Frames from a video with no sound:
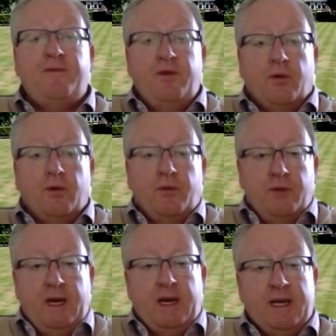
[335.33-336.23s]
your
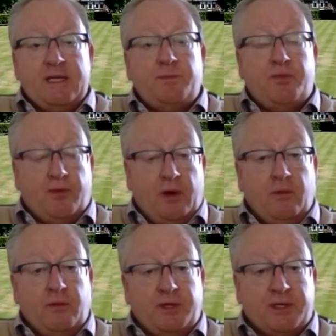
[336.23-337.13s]
green is
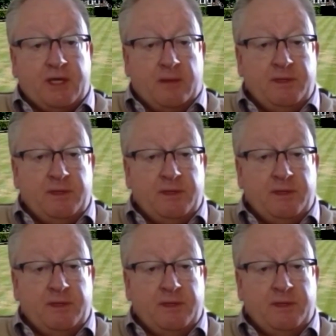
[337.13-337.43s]
prone to some